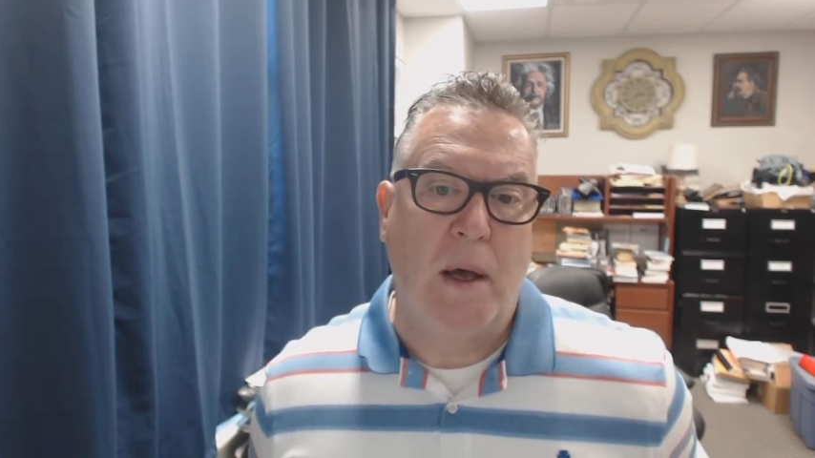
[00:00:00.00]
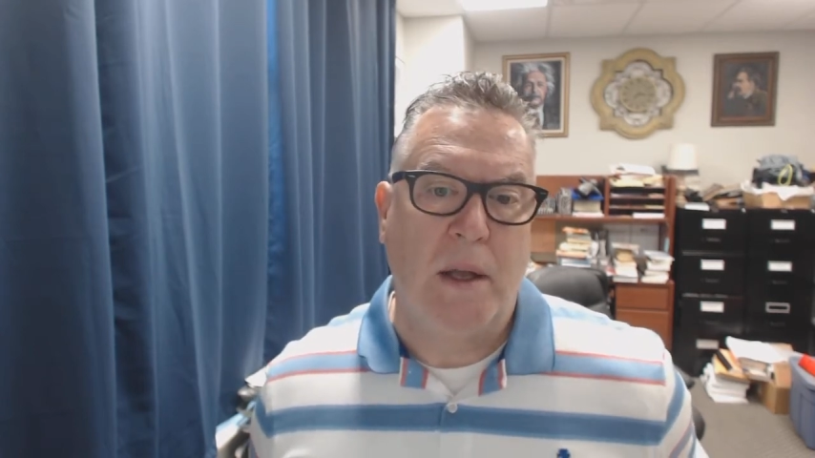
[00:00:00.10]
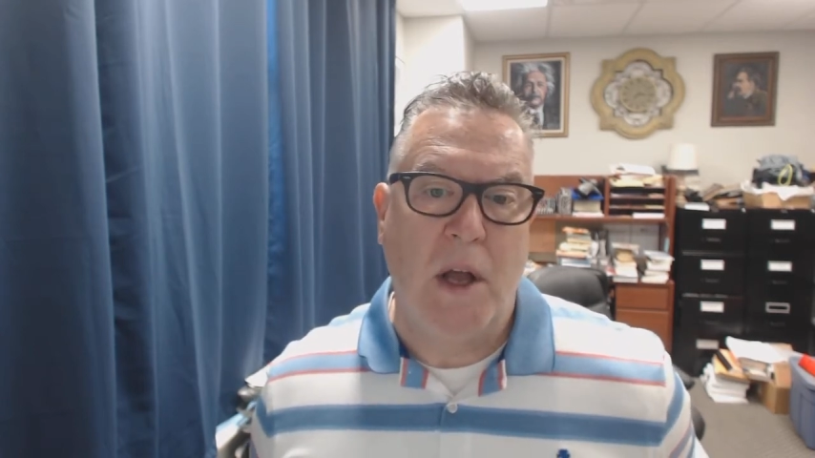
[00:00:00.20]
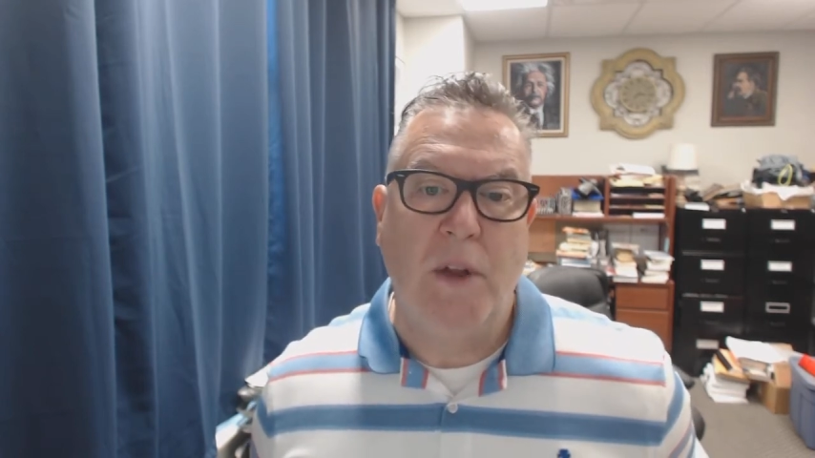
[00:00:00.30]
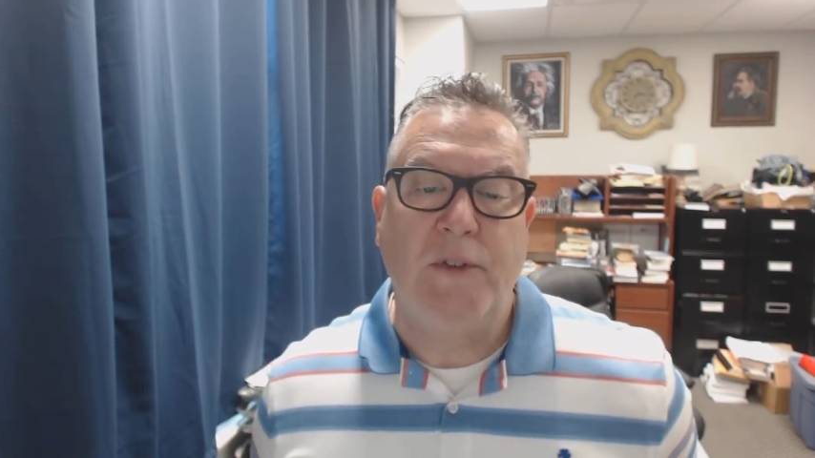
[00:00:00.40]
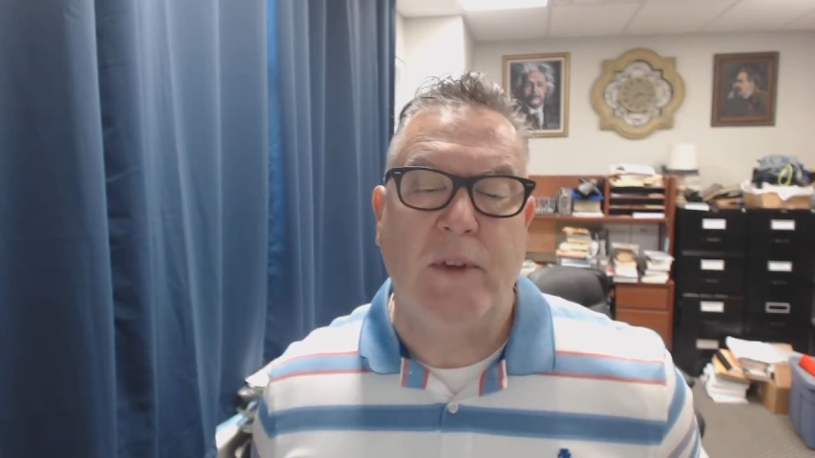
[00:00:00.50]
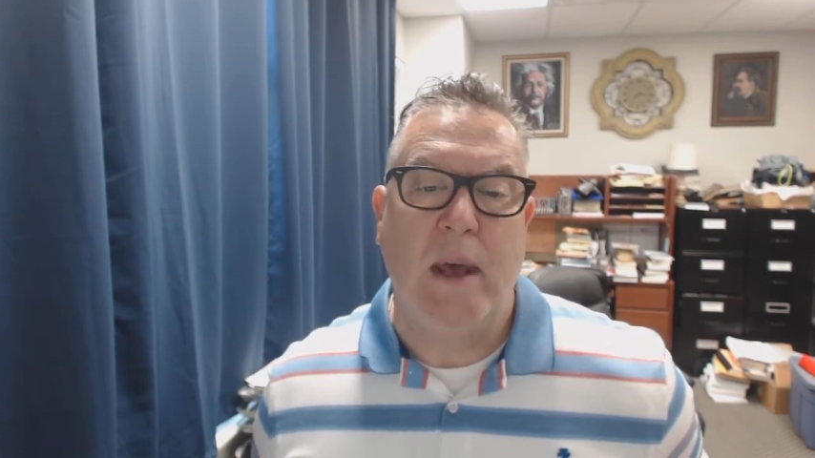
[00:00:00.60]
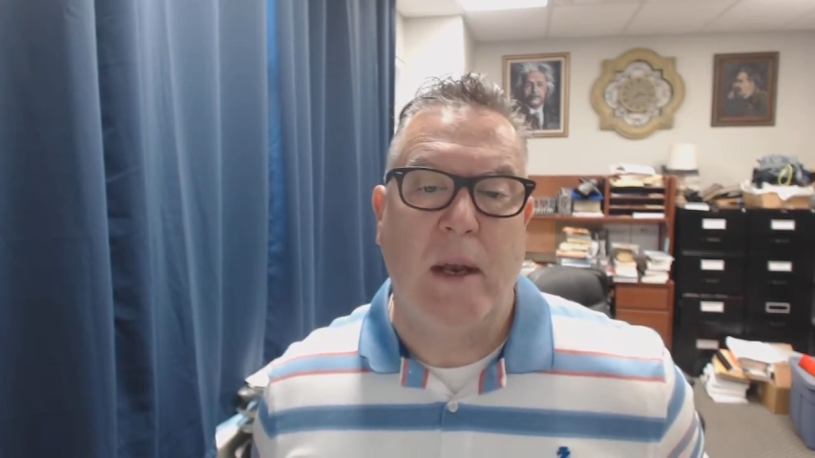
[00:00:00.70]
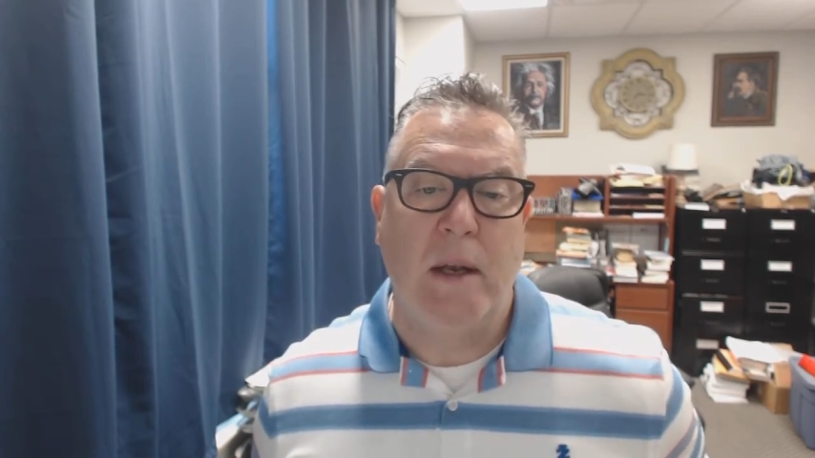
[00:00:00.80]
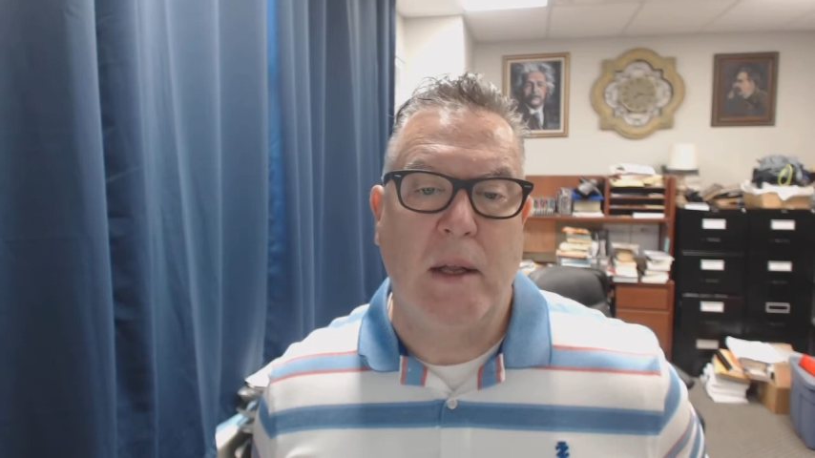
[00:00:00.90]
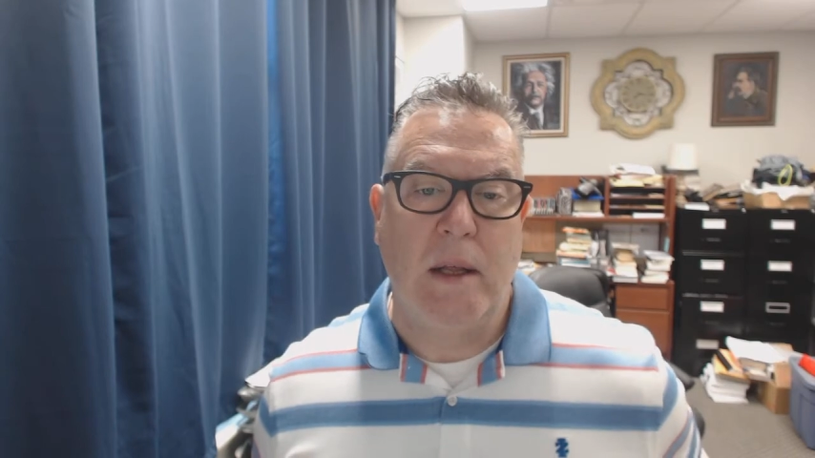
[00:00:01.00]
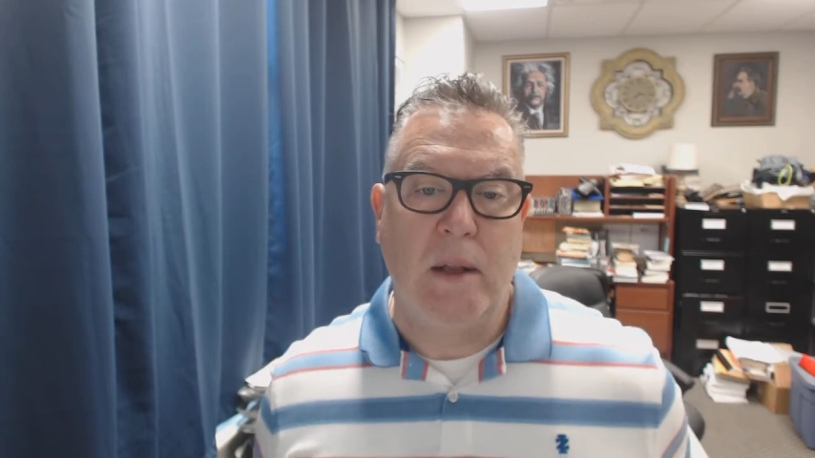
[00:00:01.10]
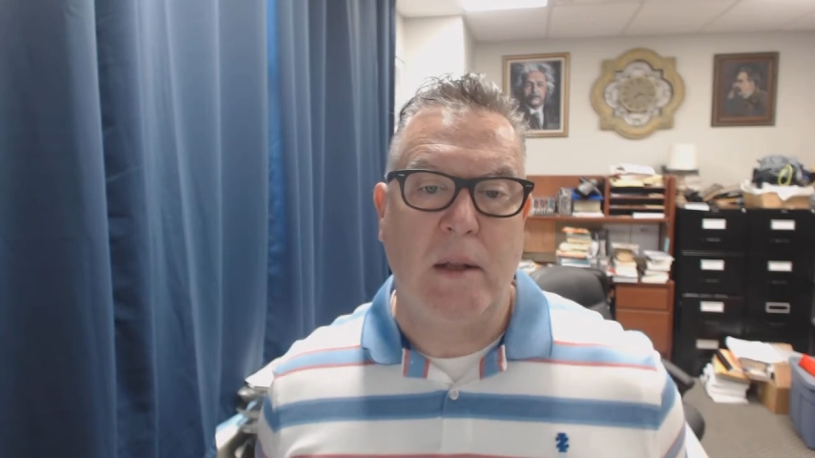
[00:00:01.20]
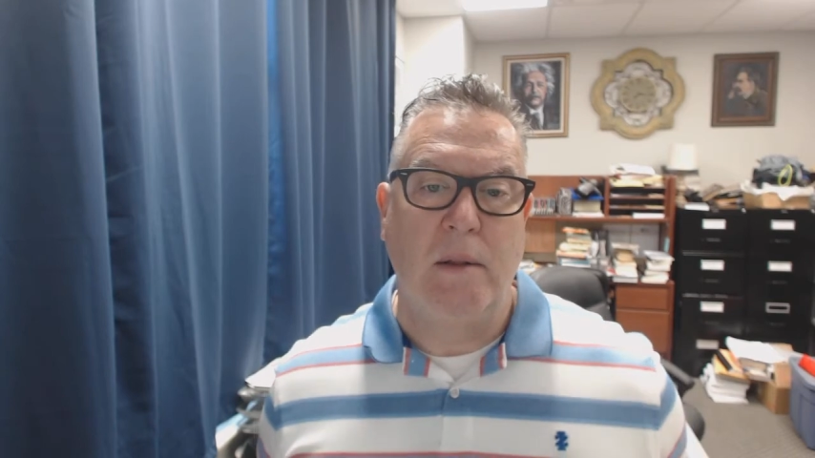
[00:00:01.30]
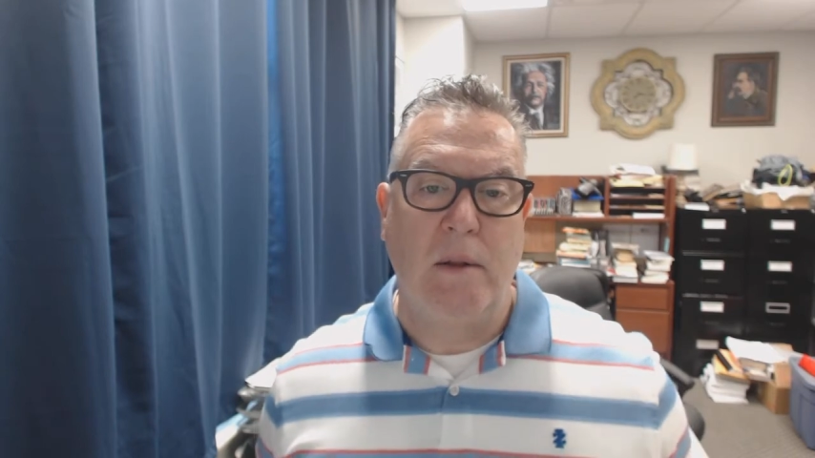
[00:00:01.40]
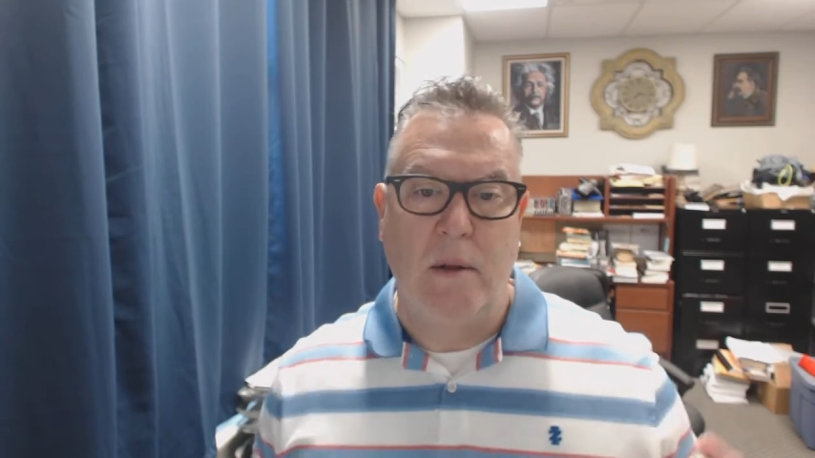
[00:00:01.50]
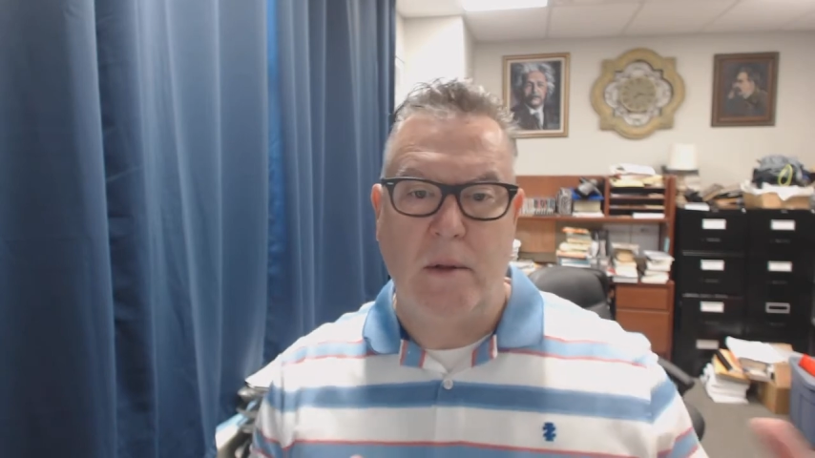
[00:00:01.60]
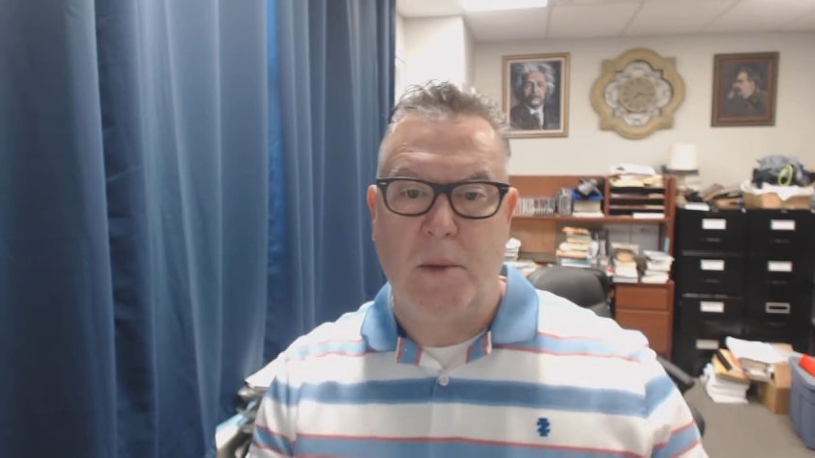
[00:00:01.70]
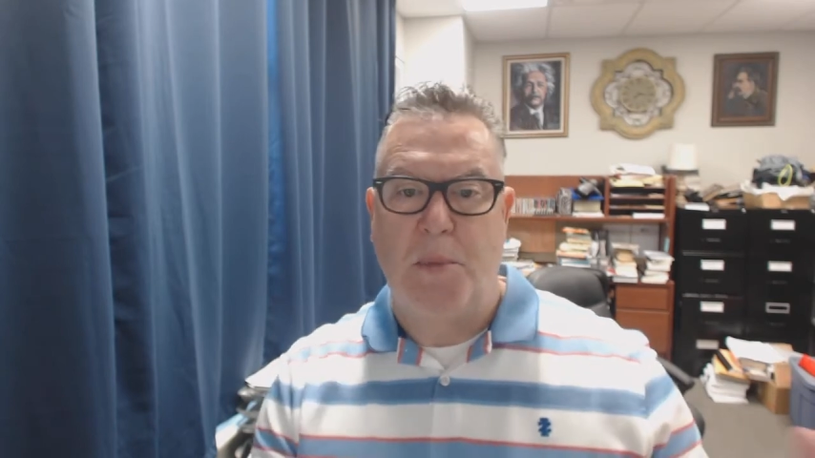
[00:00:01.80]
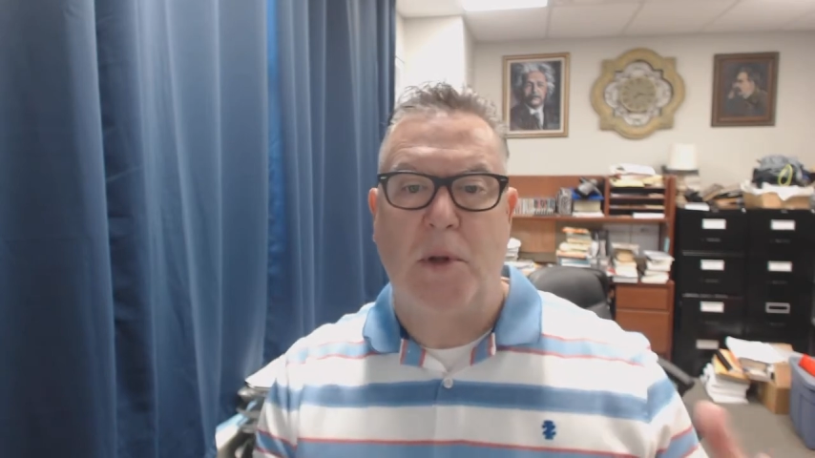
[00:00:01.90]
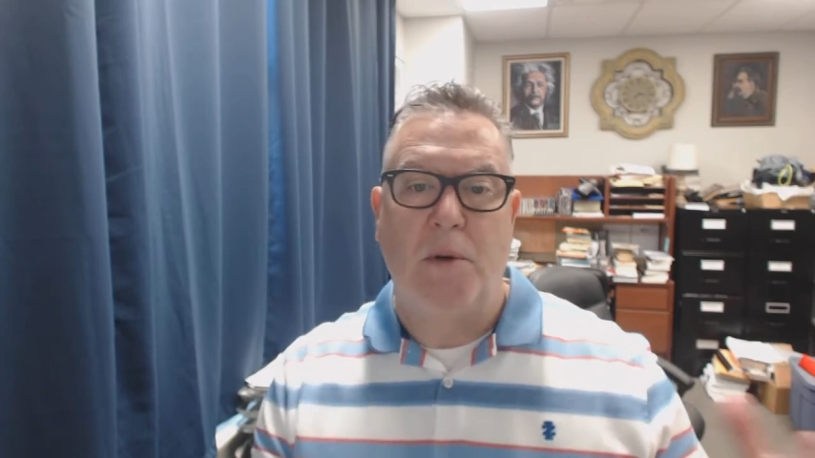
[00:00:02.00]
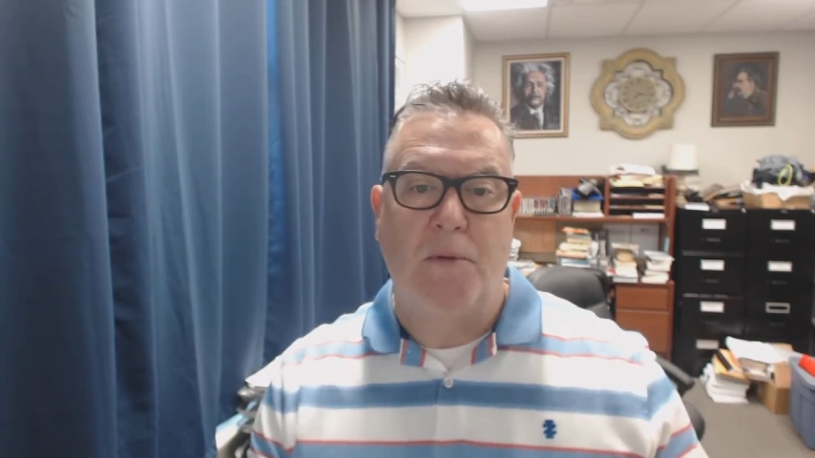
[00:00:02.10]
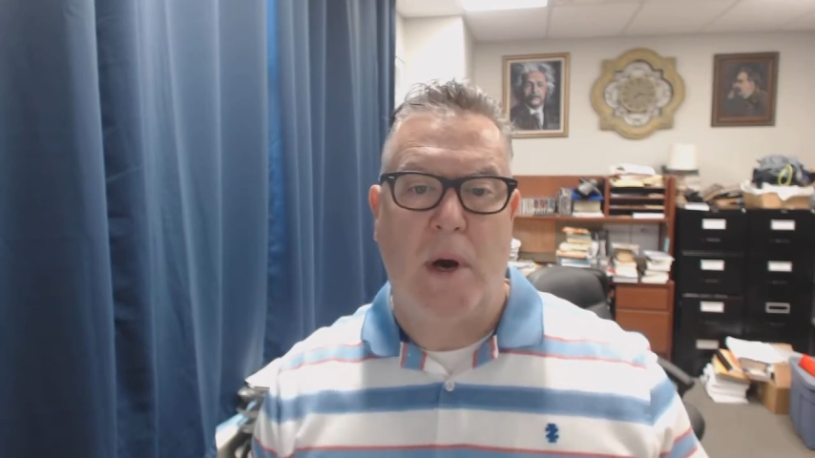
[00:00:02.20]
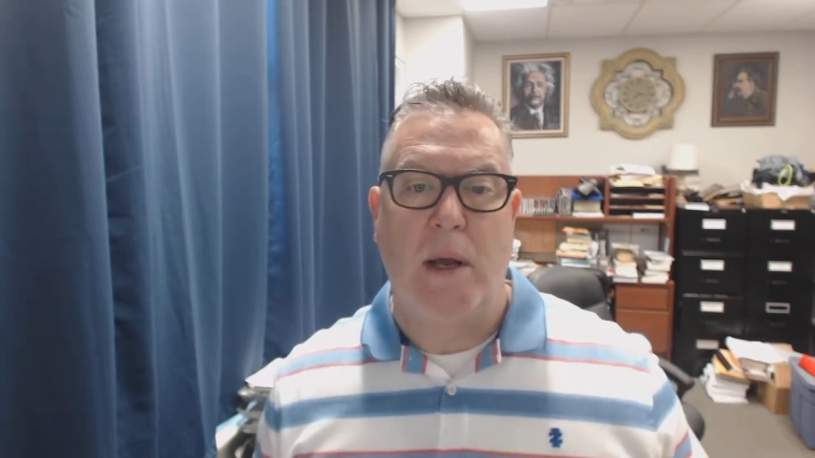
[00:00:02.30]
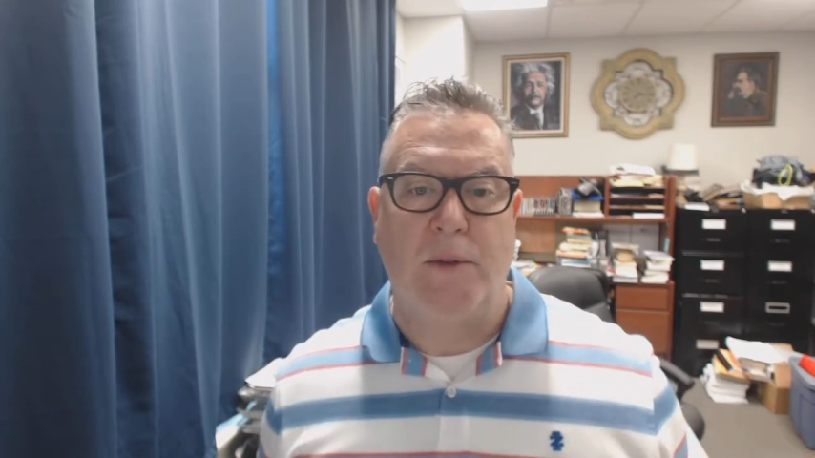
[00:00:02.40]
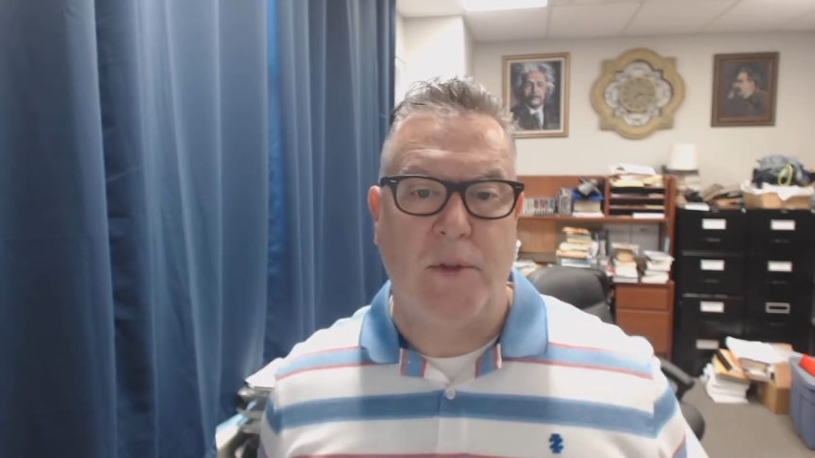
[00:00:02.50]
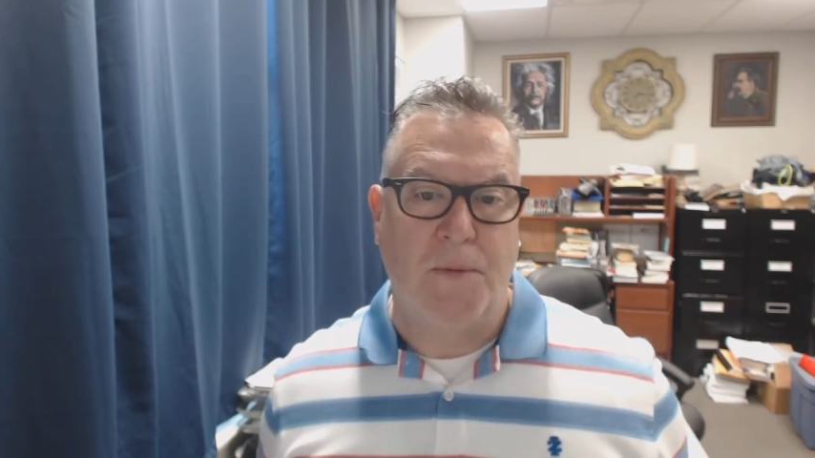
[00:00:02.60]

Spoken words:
enunciated in the Bill of Rights,